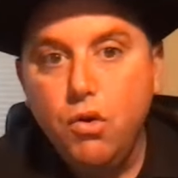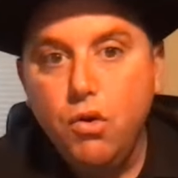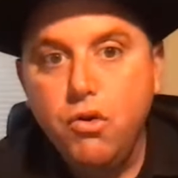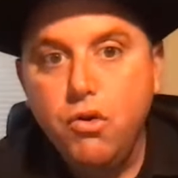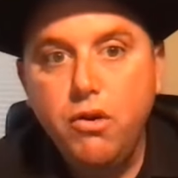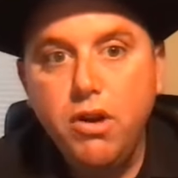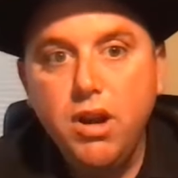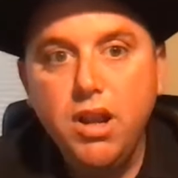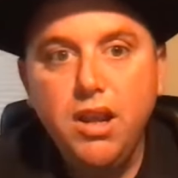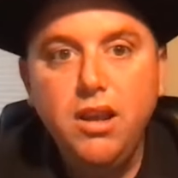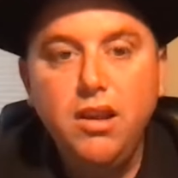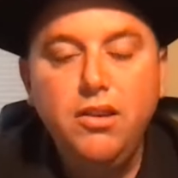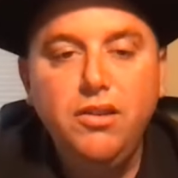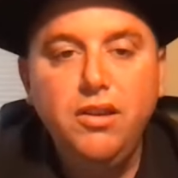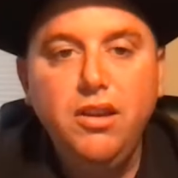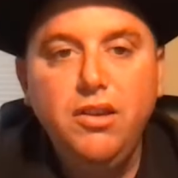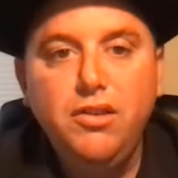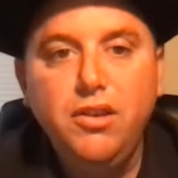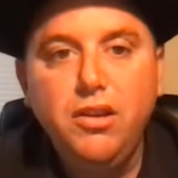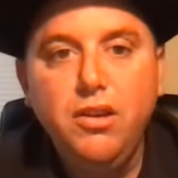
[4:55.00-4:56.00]

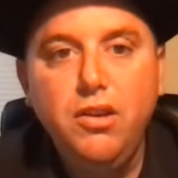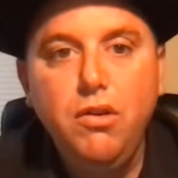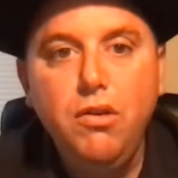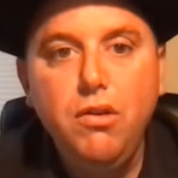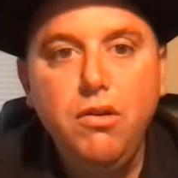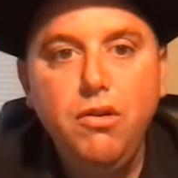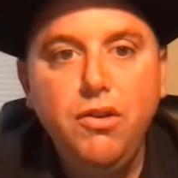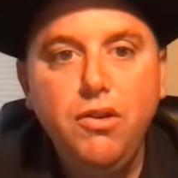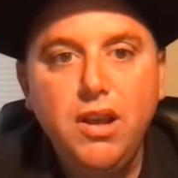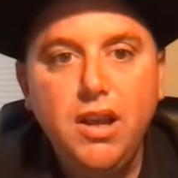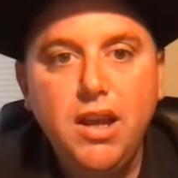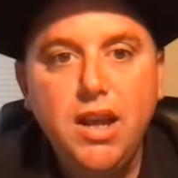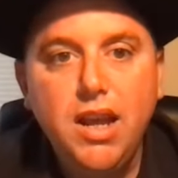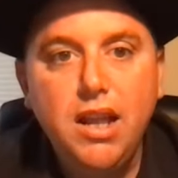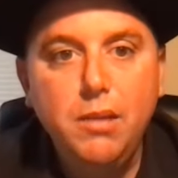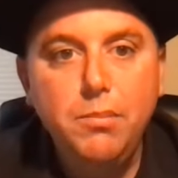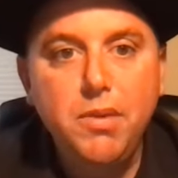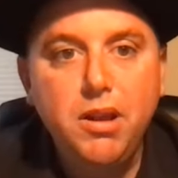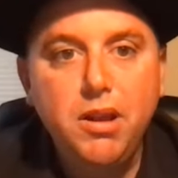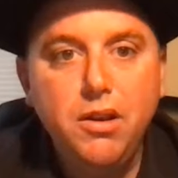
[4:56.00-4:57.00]
cornering is, is a huge
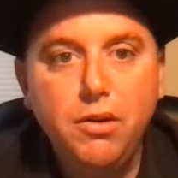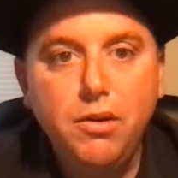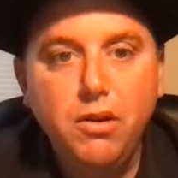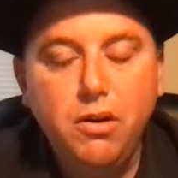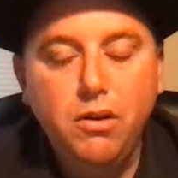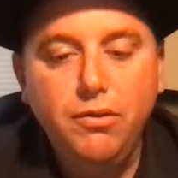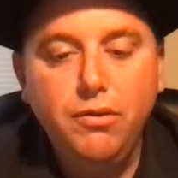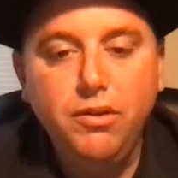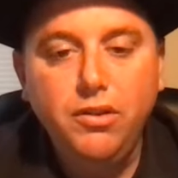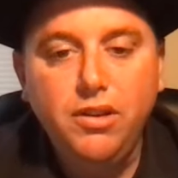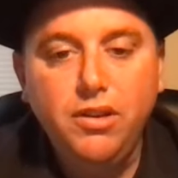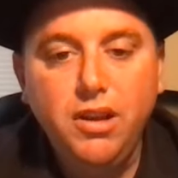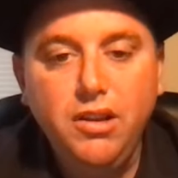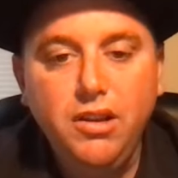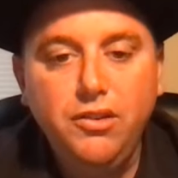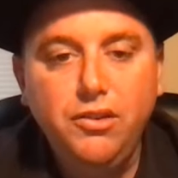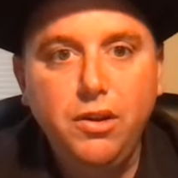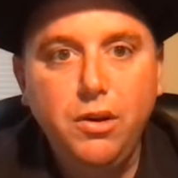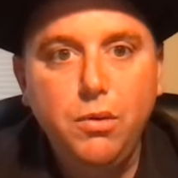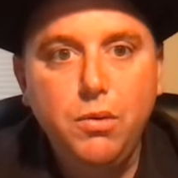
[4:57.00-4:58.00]
uh, element,
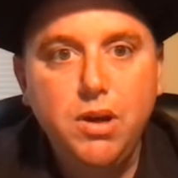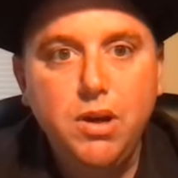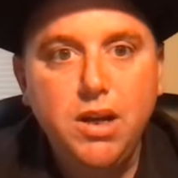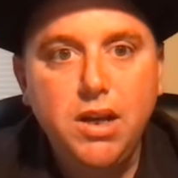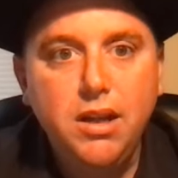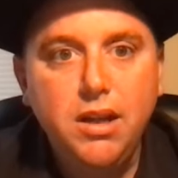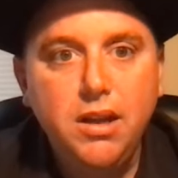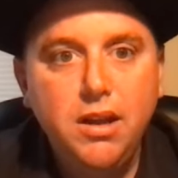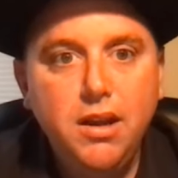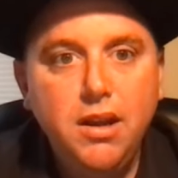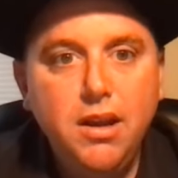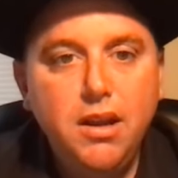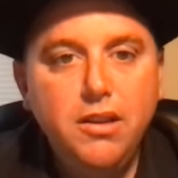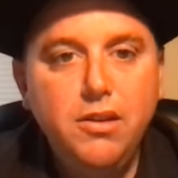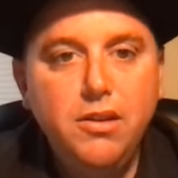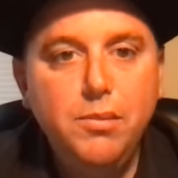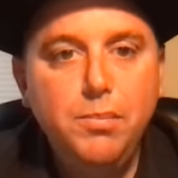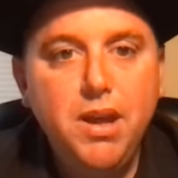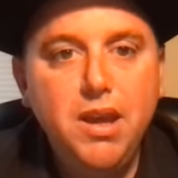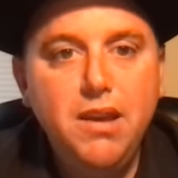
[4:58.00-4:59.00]
obviously. So uh,
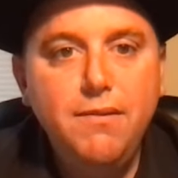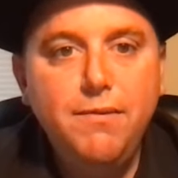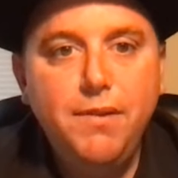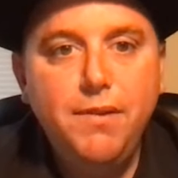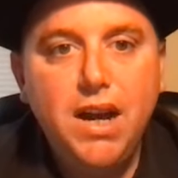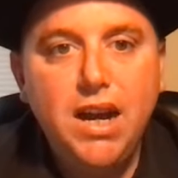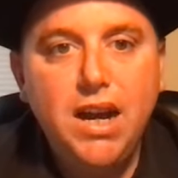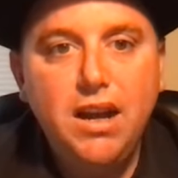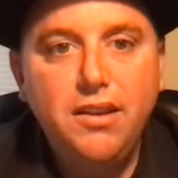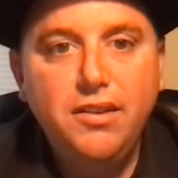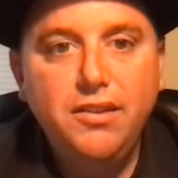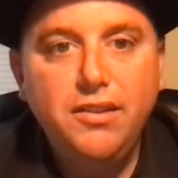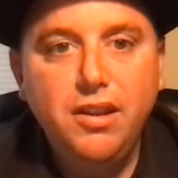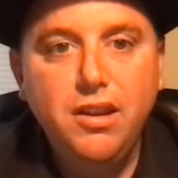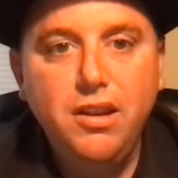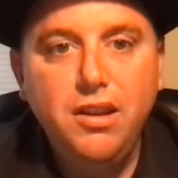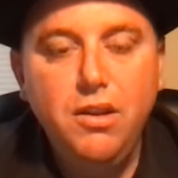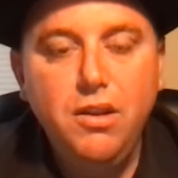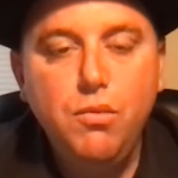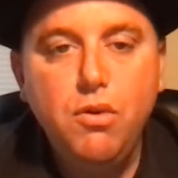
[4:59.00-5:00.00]
to being
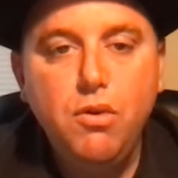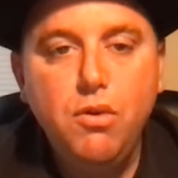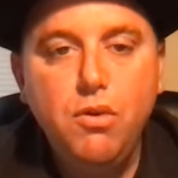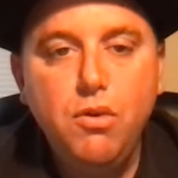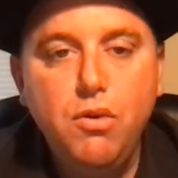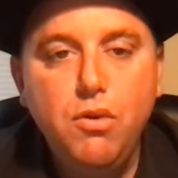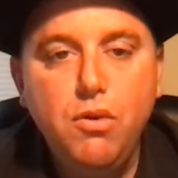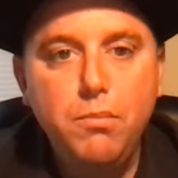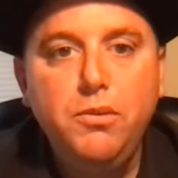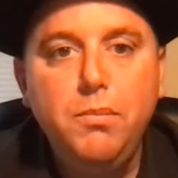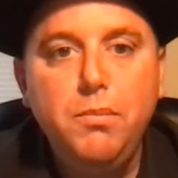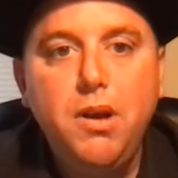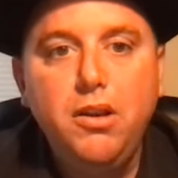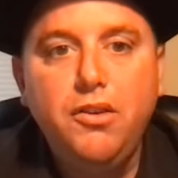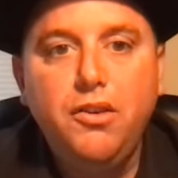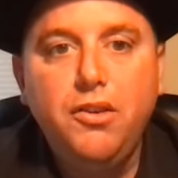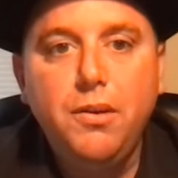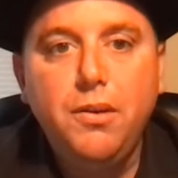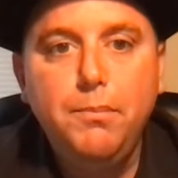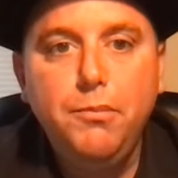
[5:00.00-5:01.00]
fast, you want as
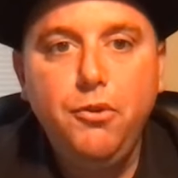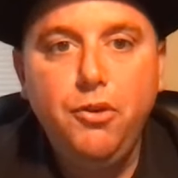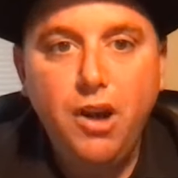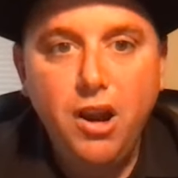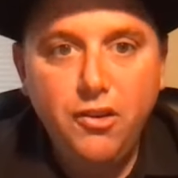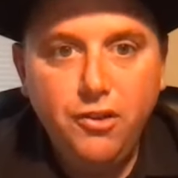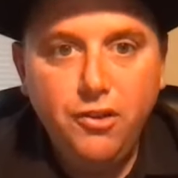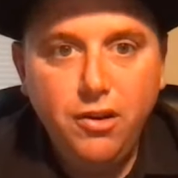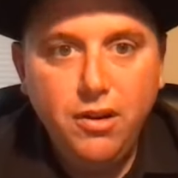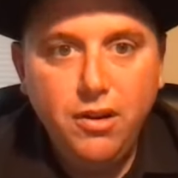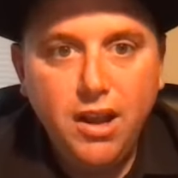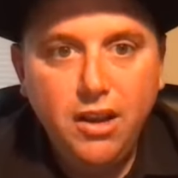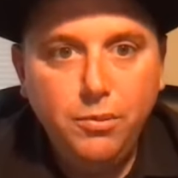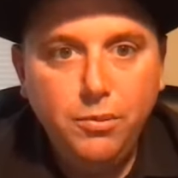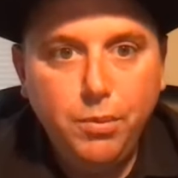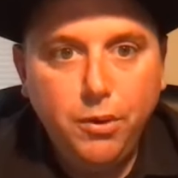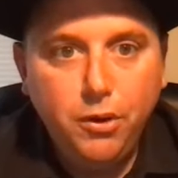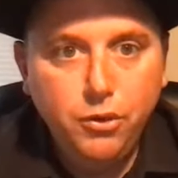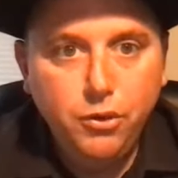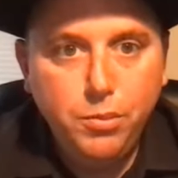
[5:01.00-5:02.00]
much
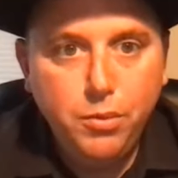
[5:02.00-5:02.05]
traction as